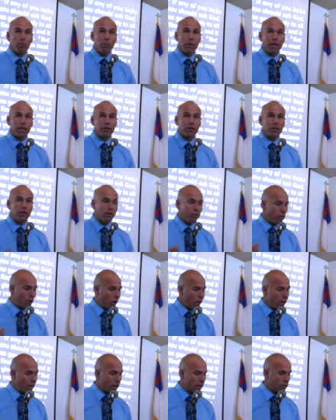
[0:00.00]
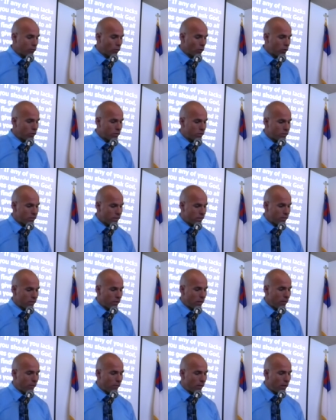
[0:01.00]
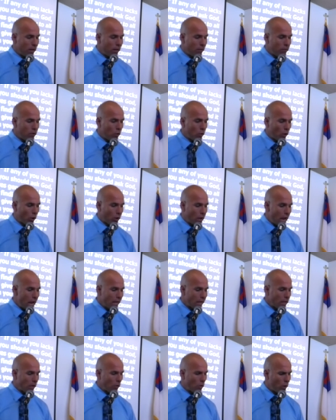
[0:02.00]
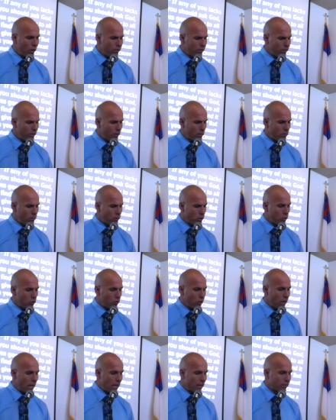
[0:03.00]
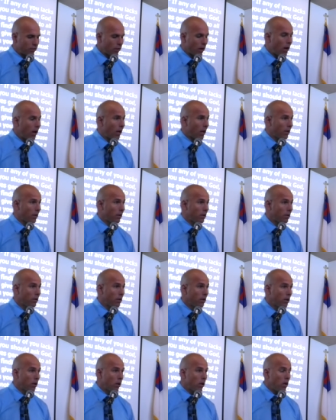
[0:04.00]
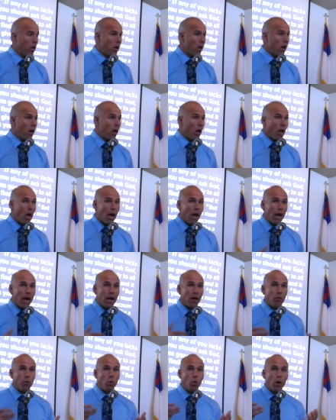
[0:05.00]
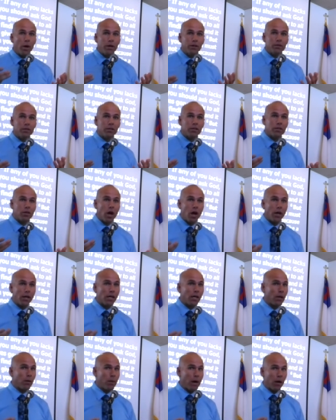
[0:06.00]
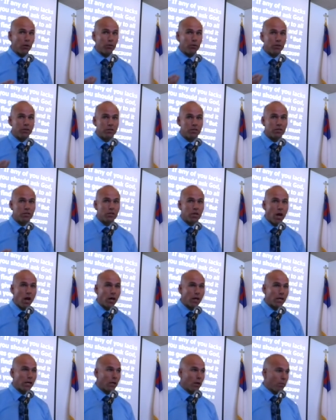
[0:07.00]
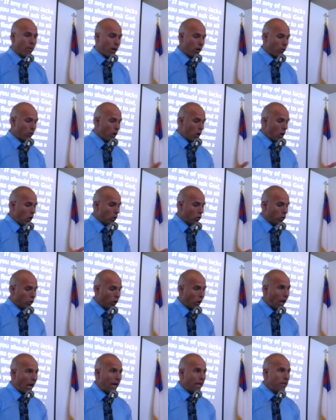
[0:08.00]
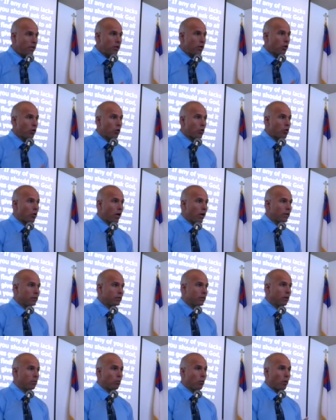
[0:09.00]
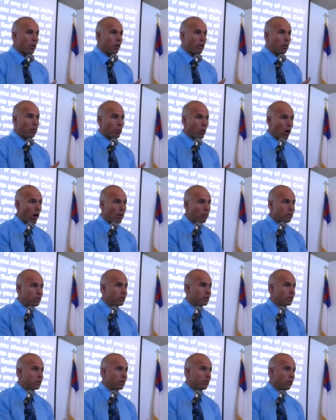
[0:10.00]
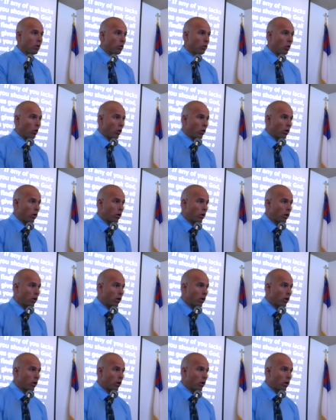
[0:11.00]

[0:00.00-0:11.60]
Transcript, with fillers: Because in the very next verse it says, if any of you are lacking wisdom, you should ask God. And what is this talking about? This is talking about line your thoughts up with the promises of the Lord.